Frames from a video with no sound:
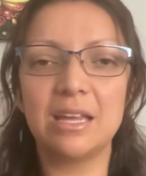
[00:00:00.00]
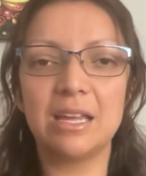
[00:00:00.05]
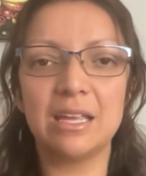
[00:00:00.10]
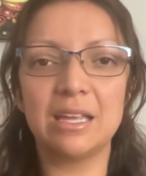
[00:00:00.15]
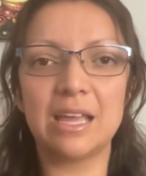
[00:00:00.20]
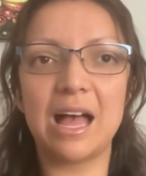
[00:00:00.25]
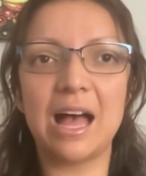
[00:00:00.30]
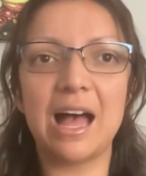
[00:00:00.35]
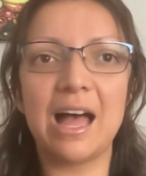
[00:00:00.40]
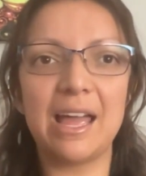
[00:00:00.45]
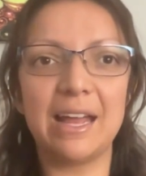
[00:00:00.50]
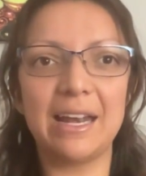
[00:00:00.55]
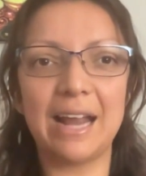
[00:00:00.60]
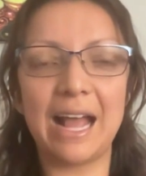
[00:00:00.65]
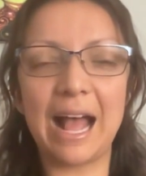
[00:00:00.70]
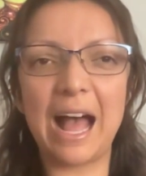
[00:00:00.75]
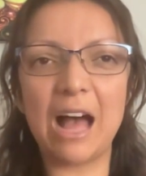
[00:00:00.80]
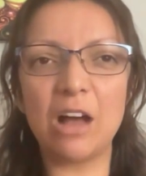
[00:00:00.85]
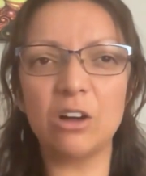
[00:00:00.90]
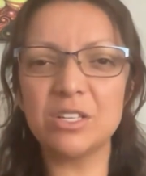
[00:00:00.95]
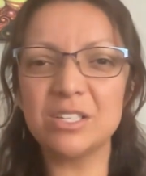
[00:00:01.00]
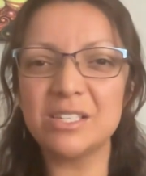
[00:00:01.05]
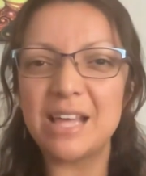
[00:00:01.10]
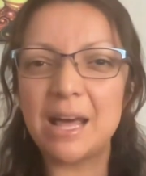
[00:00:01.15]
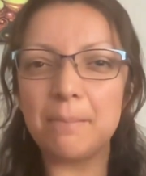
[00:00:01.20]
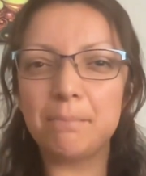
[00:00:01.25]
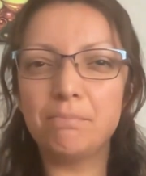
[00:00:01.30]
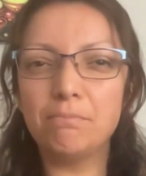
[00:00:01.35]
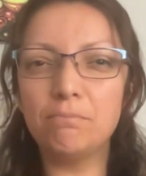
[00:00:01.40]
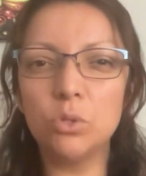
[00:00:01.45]
Yeah. And how does
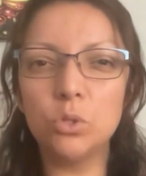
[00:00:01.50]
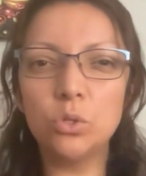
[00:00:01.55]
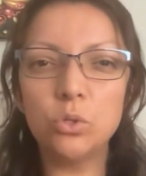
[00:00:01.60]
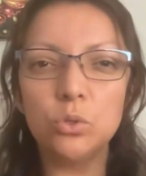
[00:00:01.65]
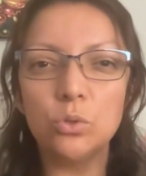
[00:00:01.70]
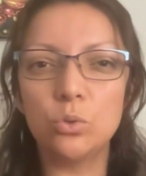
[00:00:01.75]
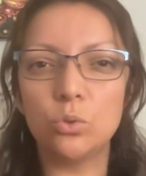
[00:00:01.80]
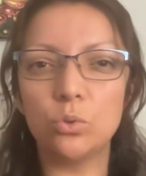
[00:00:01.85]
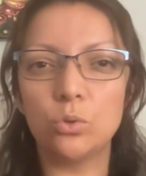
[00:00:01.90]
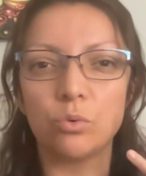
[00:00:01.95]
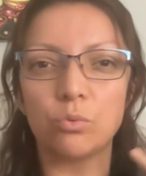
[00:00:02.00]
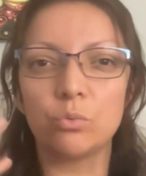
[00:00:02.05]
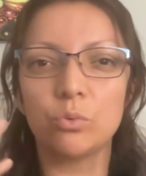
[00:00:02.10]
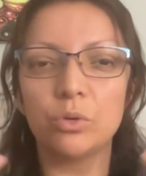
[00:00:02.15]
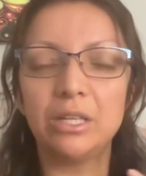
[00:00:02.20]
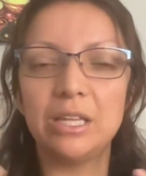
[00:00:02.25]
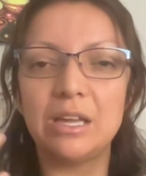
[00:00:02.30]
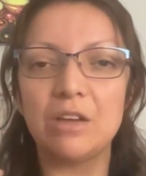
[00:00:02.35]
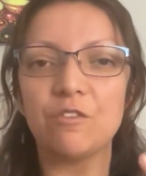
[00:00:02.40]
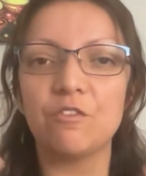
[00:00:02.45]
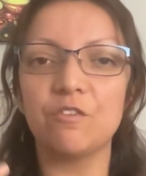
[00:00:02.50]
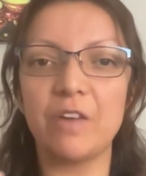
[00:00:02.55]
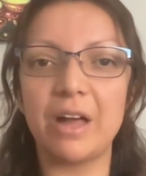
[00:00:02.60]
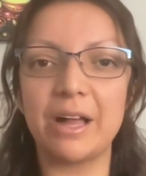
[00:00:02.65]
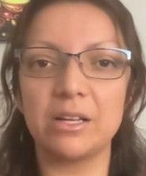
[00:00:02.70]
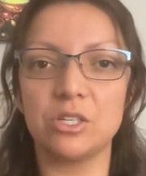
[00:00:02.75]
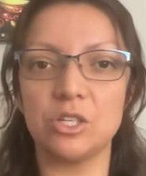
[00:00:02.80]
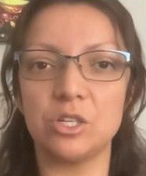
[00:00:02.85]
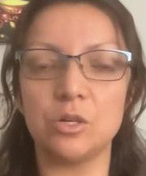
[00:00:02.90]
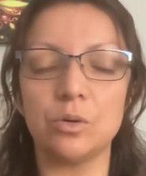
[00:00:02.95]
that mood really
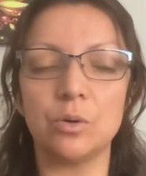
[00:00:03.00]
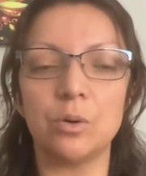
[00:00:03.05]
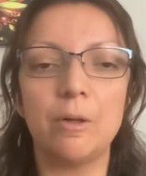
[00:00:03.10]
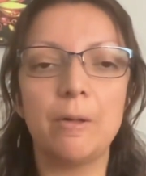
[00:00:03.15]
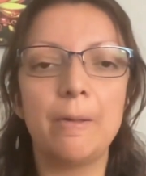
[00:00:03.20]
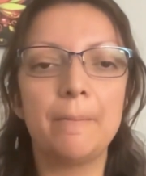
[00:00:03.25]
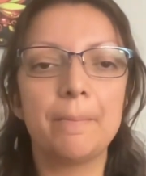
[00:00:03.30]
affect you?